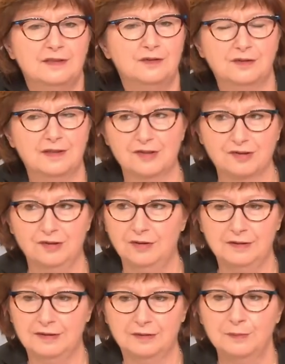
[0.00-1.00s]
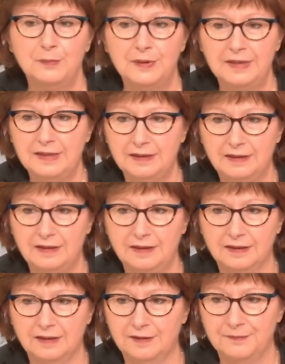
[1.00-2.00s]
International, it is completely
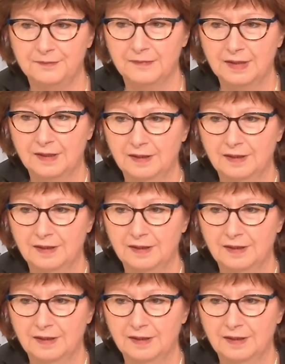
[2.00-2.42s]
um,